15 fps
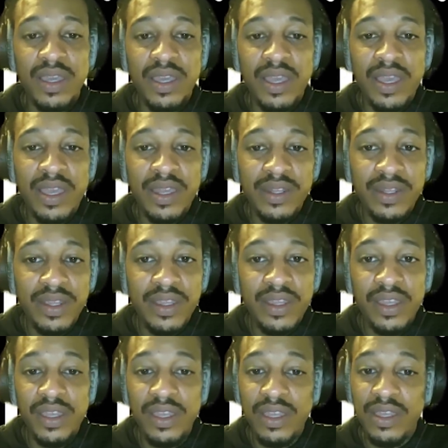And
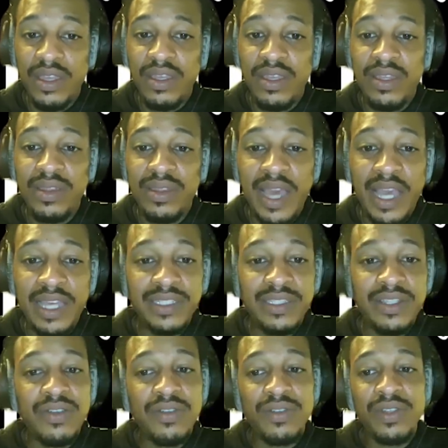that's
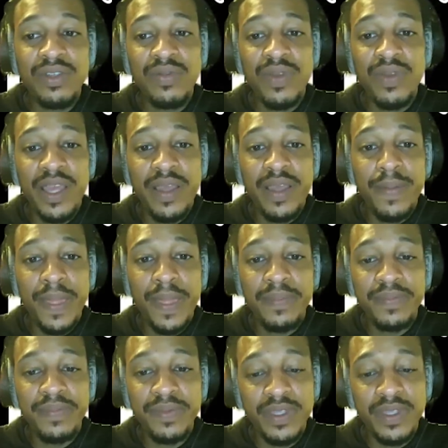the only way
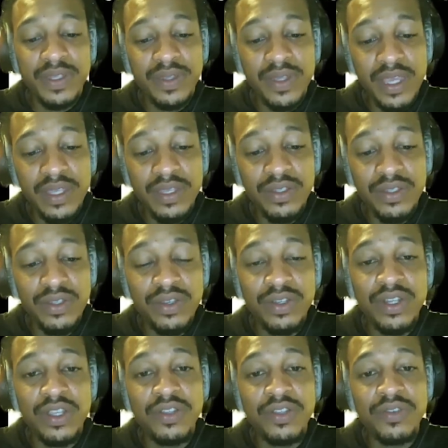that you're
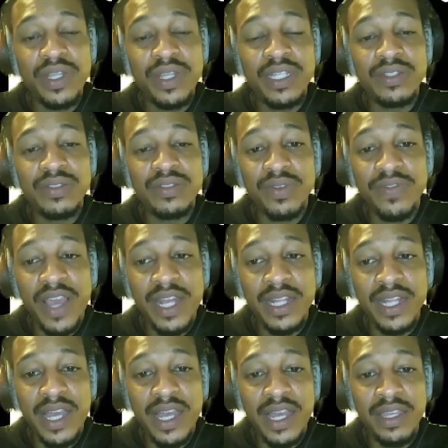in agreement with
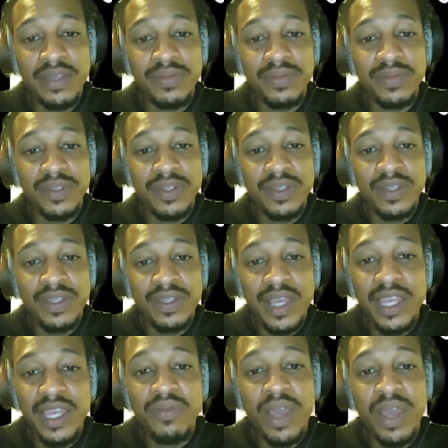Alahayim, that
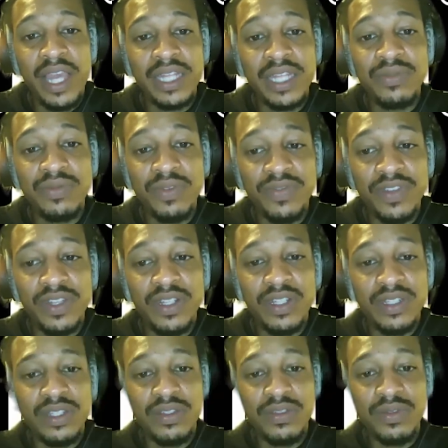he will actually reveal it
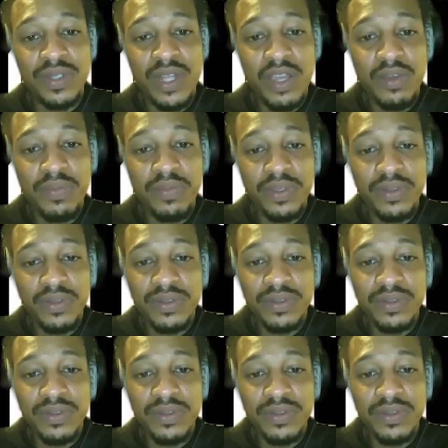to you and help you.